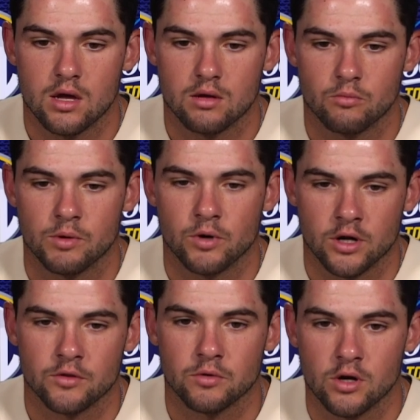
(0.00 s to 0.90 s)
we went
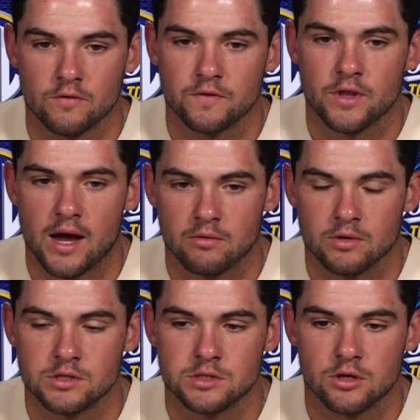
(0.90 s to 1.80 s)
on the road for that
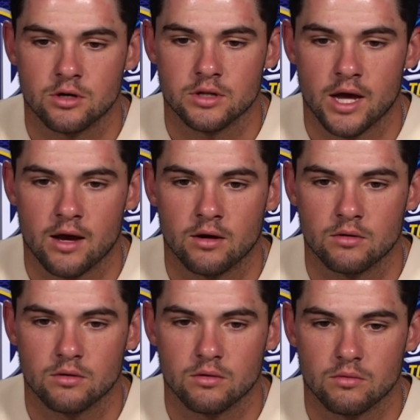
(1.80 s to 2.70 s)
regional, and
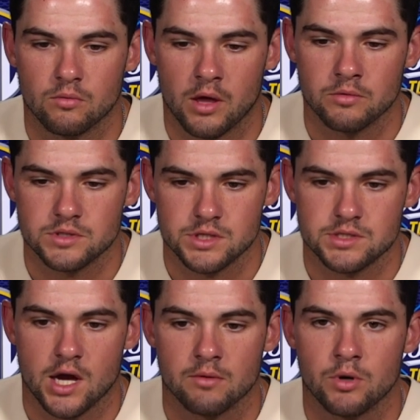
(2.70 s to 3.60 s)
now it was just
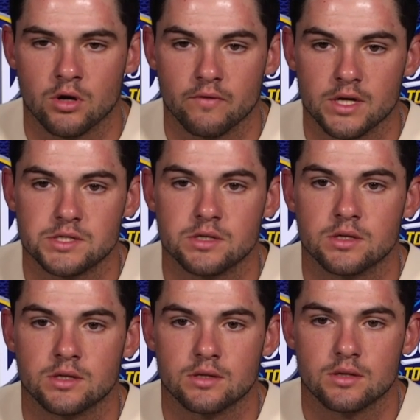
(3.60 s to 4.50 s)
kind of motivation
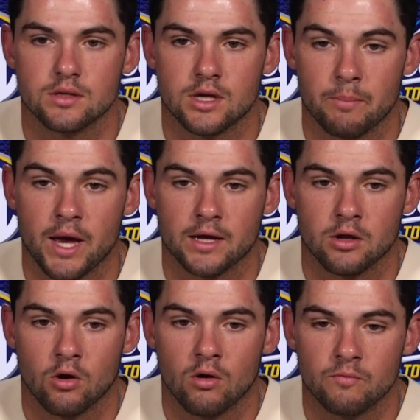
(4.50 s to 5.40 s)
to get back at
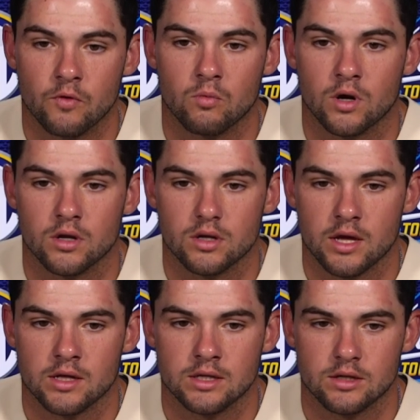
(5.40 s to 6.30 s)
home for one
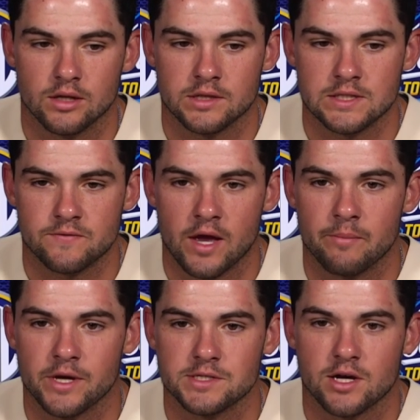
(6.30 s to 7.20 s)
and let this fan
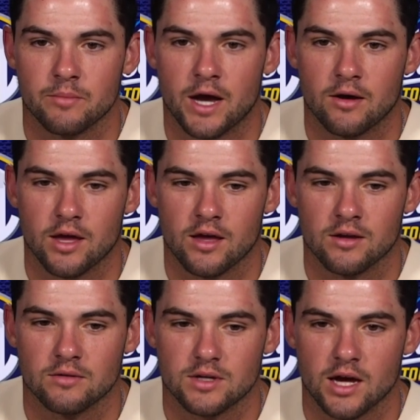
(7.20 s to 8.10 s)
base come out
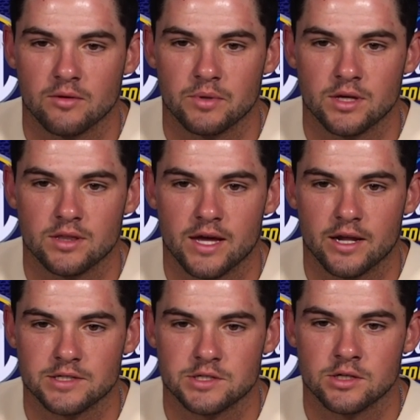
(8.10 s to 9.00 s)
and kind of be that
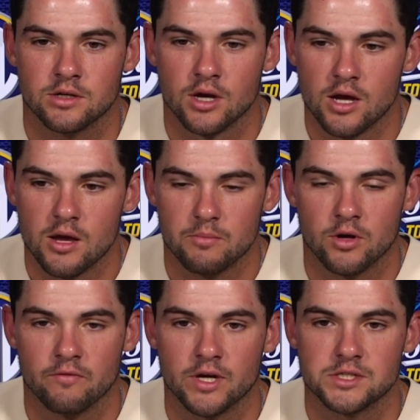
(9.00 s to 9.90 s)
extra
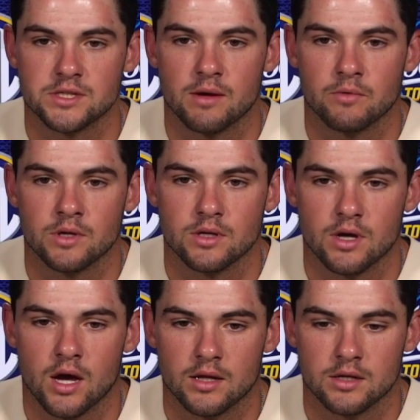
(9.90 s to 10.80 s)
motivation that we
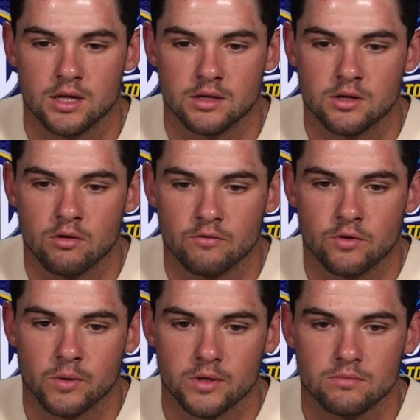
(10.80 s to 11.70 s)
need going forward.